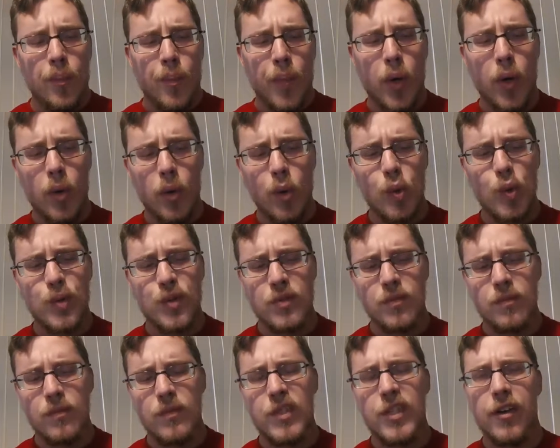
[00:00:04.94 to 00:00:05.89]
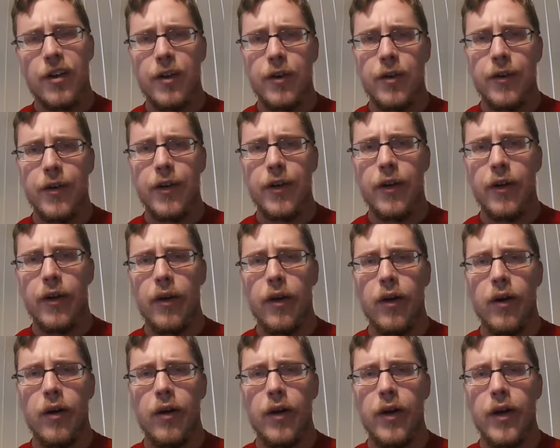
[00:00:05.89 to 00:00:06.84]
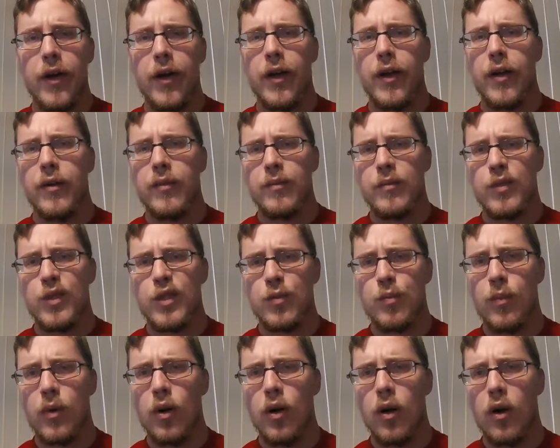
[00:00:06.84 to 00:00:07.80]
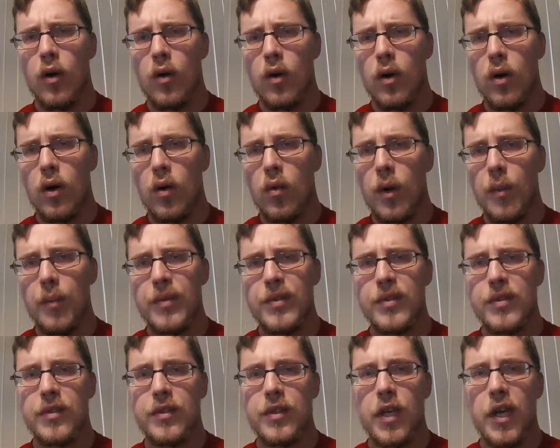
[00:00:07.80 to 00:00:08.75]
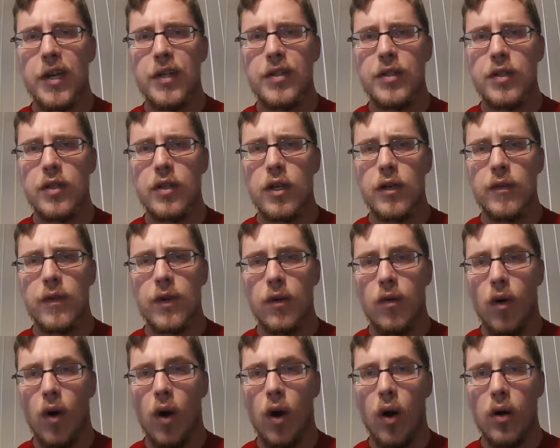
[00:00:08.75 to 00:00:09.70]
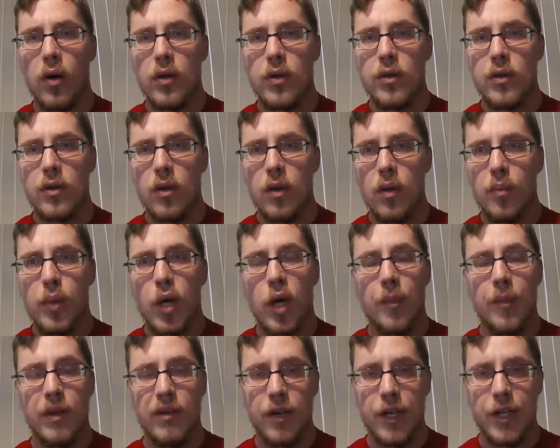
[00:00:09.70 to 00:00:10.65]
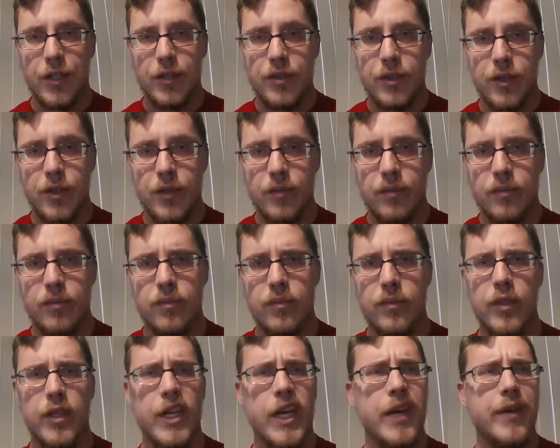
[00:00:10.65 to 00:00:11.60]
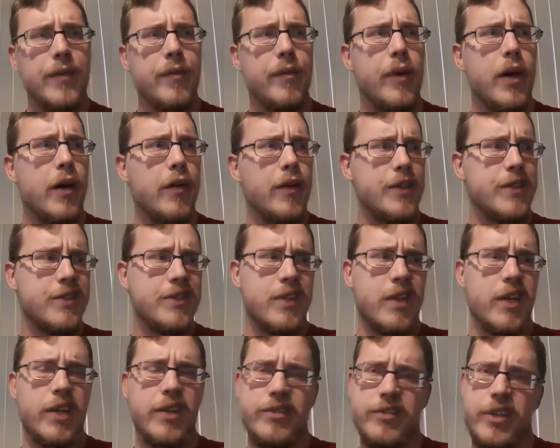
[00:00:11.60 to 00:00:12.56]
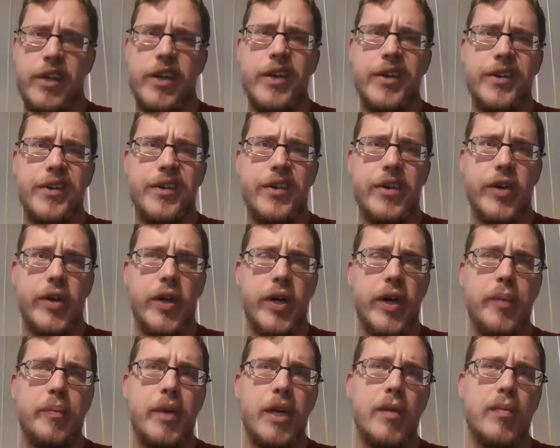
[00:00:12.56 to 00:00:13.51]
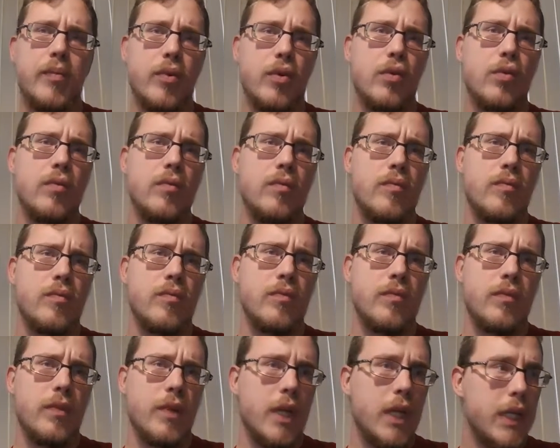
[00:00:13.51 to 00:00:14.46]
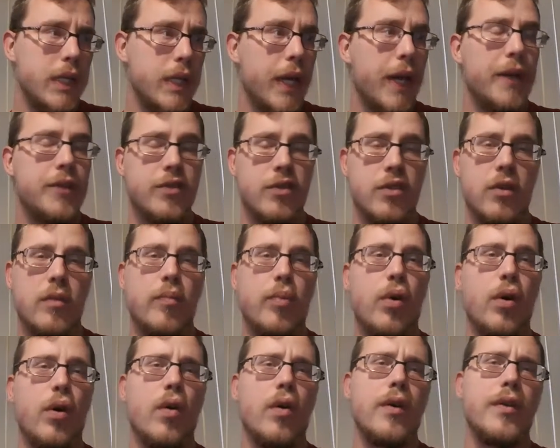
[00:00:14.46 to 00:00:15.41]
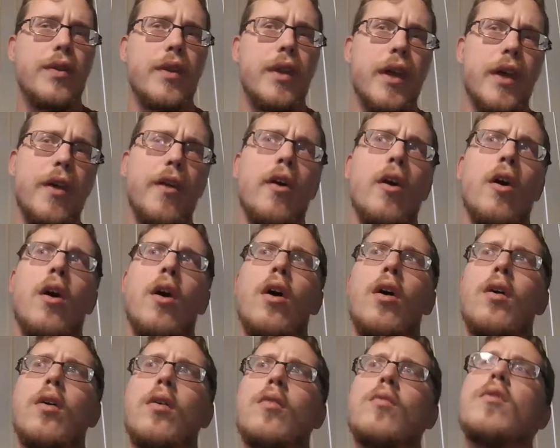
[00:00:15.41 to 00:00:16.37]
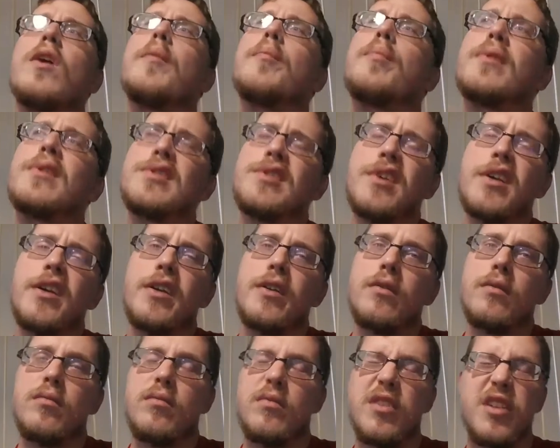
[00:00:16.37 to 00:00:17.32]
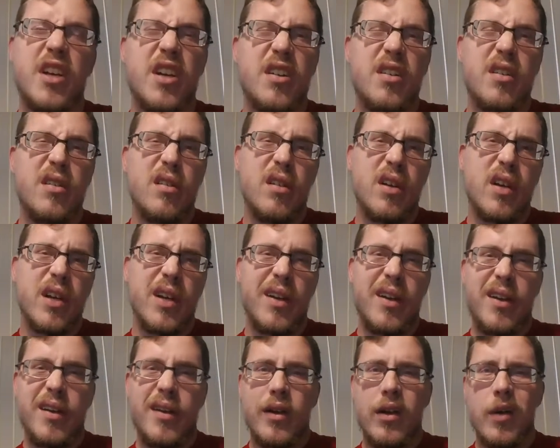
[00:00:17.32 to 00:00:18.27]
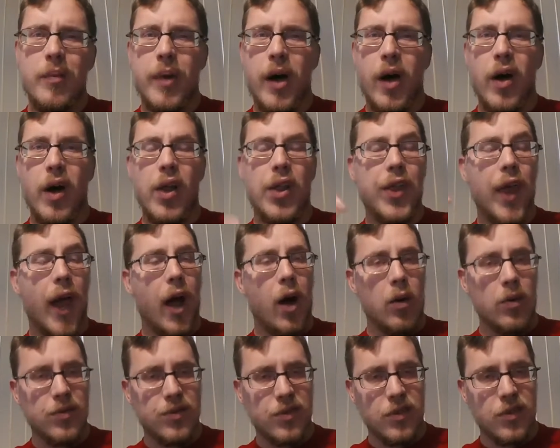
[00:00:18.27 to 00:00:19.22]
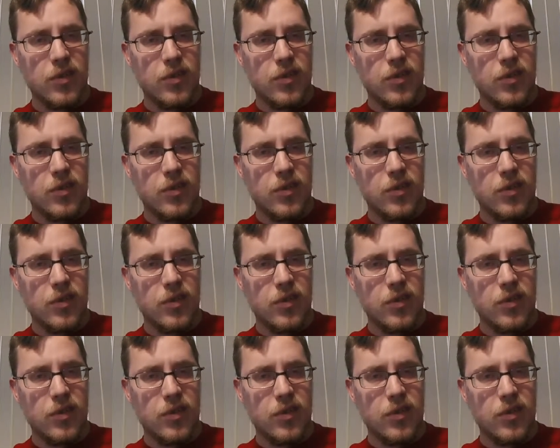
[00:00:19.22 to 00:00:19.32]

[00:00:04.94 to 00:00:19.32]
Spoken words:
Polls generally are a small representation of a large population. You have about, let's say, 10 people. They answer a poll and they represent generally about 1,000.